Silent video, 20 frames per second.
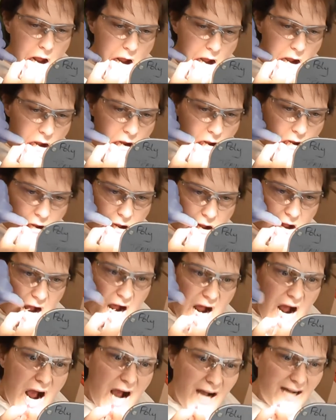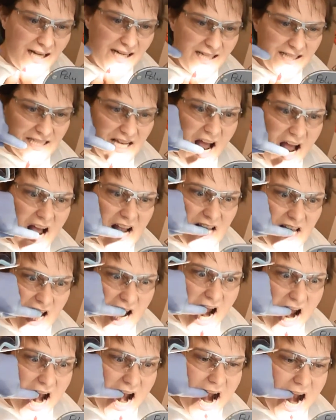your cheek back for you?
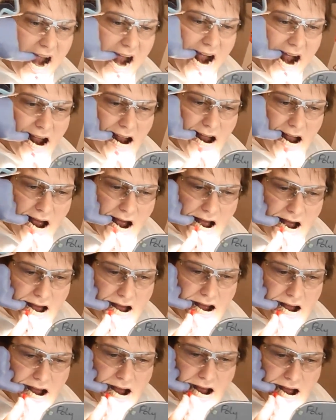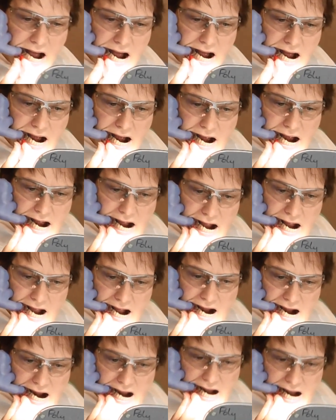There you go, that's
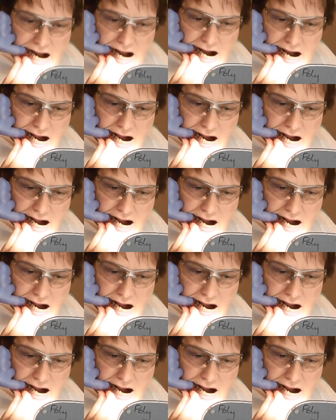easier.